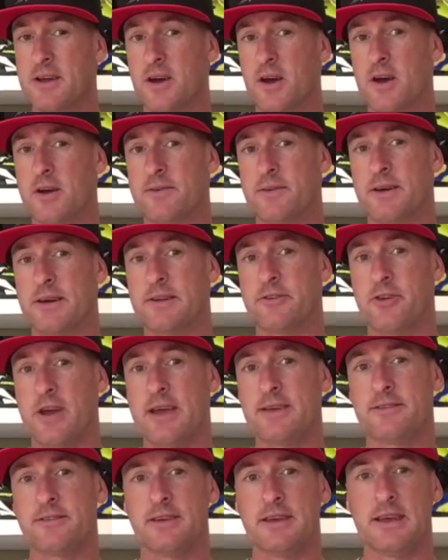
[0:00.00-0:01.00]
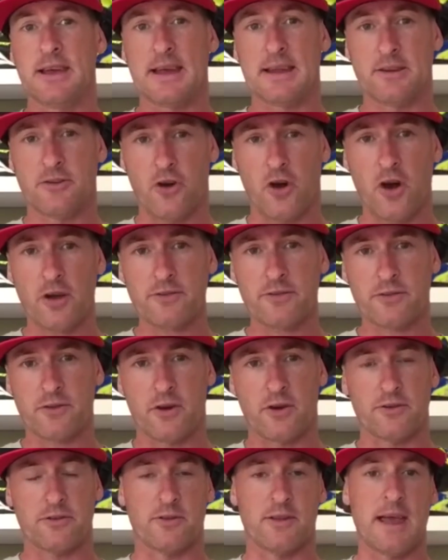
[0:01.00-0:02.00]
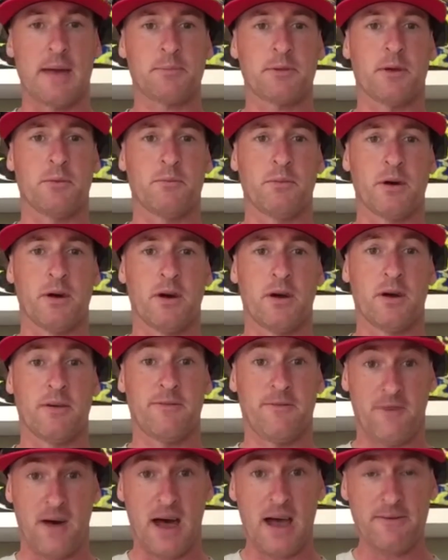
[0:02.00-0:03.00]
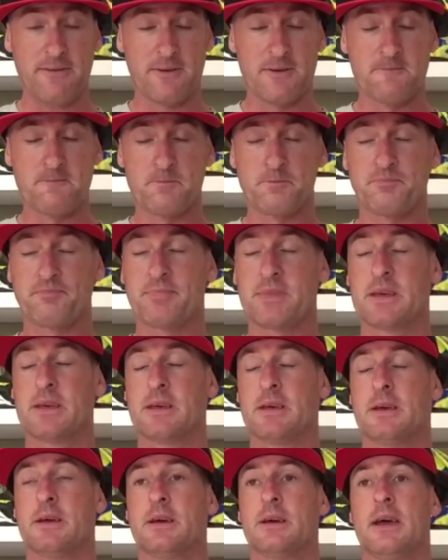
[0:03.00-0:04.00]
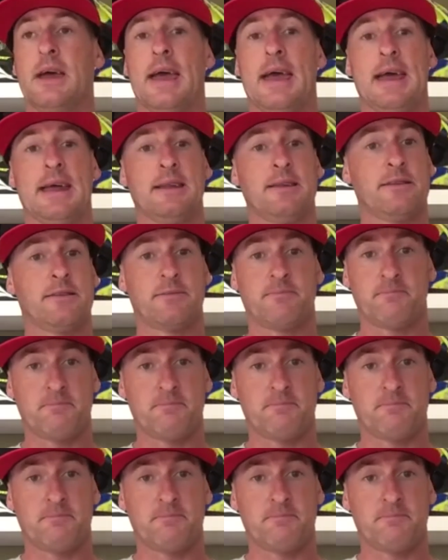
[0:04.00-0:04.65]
over JC and Dart onto lap number 5. And